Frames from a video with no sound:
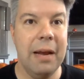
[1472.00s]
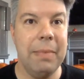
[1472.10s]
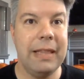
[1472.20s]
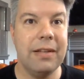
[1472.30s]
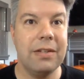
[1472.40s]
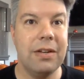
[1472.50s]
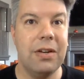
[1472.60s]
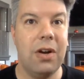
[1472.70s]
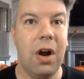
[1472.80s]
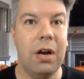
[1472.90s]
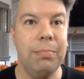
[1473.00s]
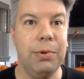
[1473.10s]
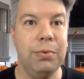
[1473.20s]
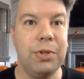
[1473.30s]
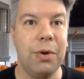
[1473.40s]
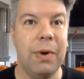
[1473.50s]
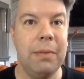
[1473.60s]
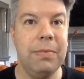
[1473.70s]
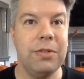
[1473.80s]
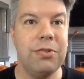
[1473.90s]
make the car boot go
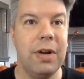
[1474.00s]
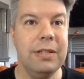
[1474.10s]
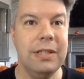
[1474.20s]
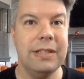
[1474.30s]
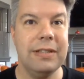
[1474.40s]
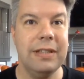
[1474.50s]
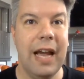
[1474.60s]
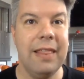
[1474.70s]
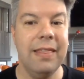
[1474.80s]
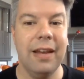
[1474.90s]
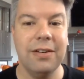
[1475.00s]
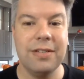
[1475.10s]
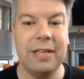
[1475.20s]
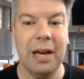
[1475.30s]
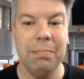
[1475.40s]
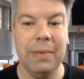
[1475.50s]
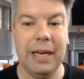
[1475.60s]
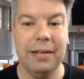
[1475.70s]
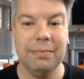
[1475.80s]
up the trunk, and there's Gumby.